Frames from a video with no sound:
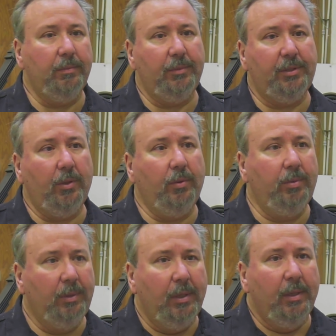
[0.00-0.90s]
So
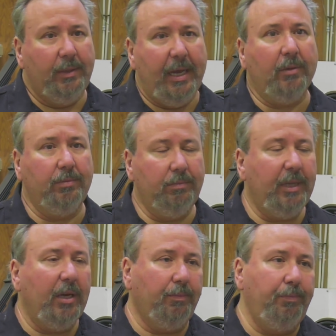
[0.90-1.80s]
that'll
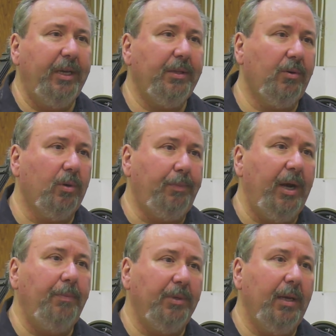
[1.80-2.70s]
make the car
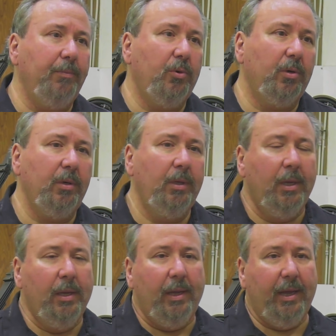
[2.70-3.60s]
pop a lot more.
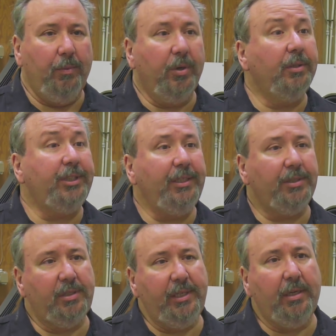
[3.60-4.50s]
And we're going to change
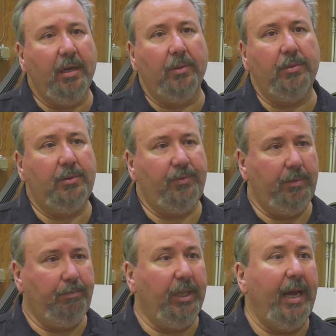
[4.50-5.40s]
the seat colors
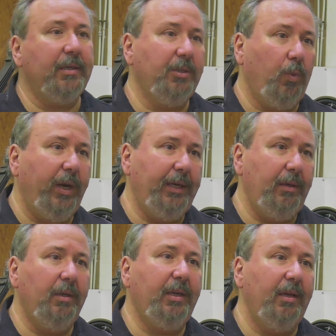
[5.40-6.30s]
from black to
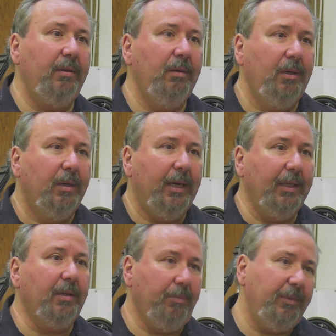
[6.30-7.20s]
white. Again, I
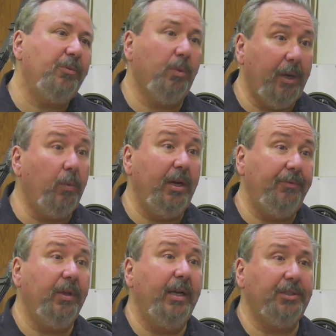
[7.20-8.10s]
think that's what my
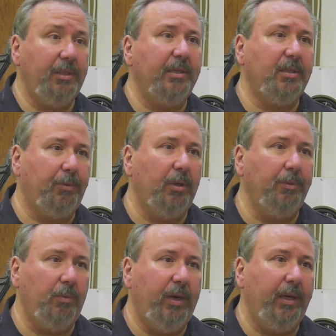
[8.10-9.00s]
wife likes. She likes the
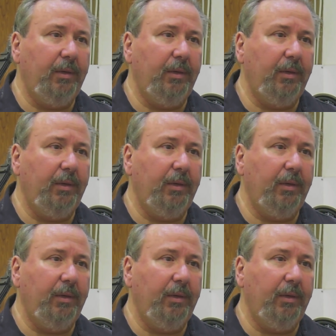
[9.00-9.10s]
purple and white.